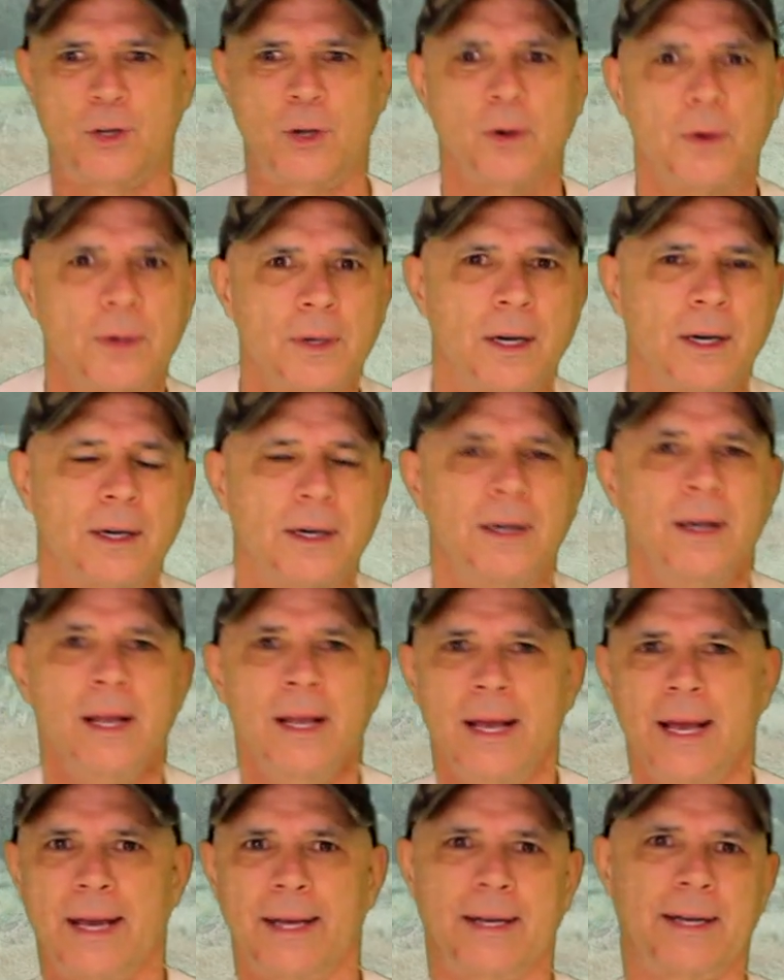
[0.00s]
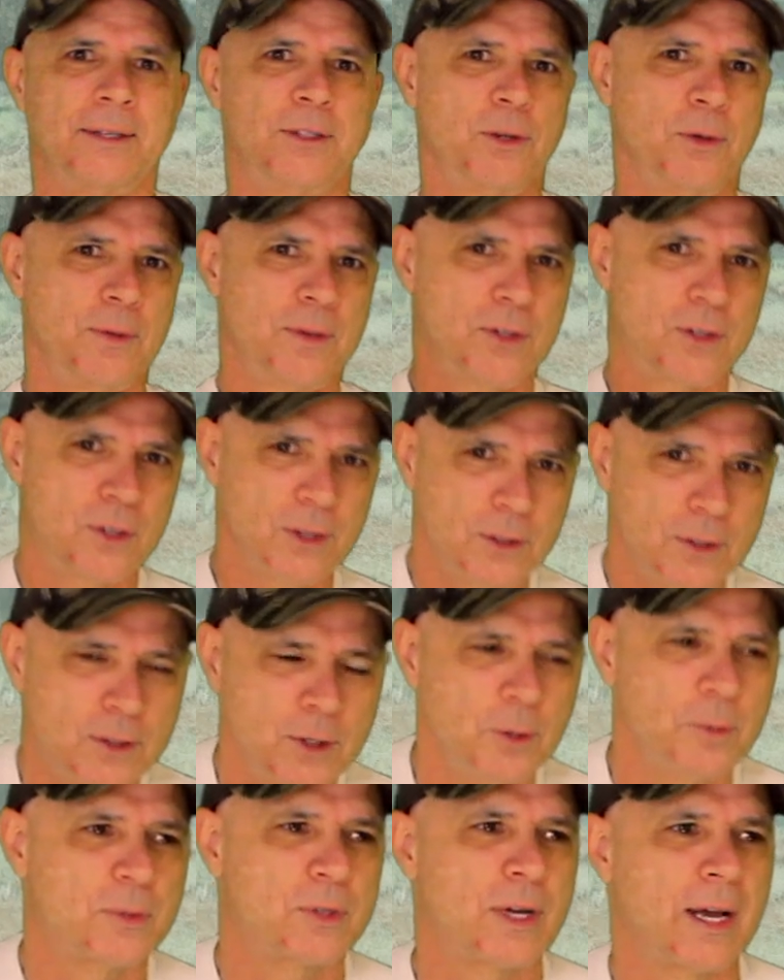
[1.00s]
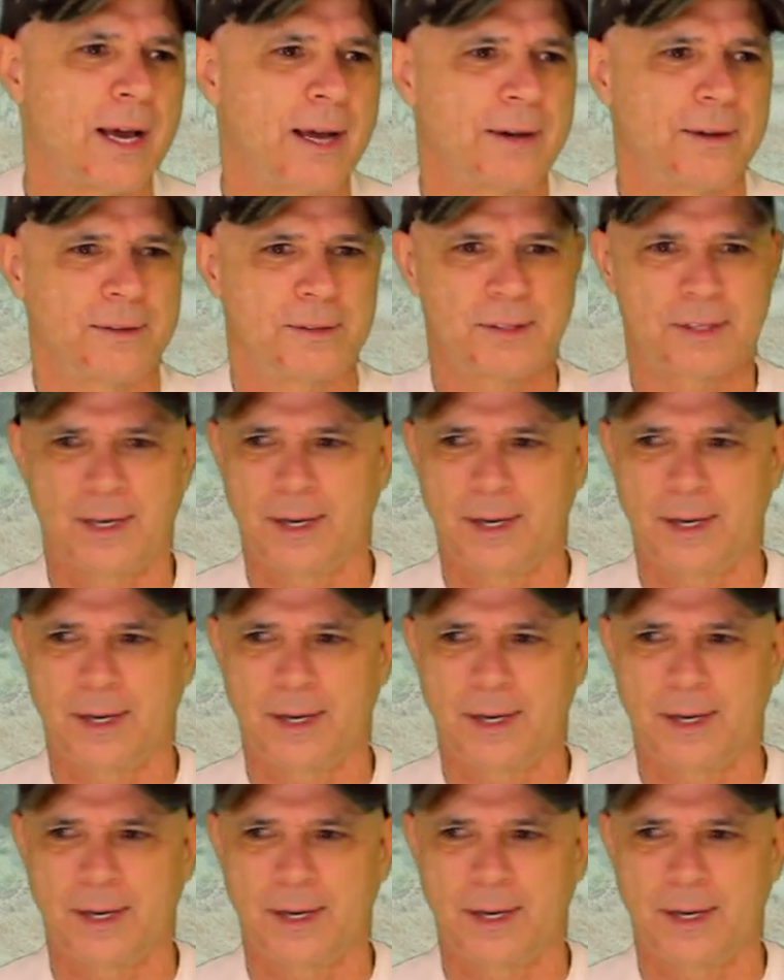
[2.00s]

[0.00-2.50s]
yoga and I do these YouTube channels,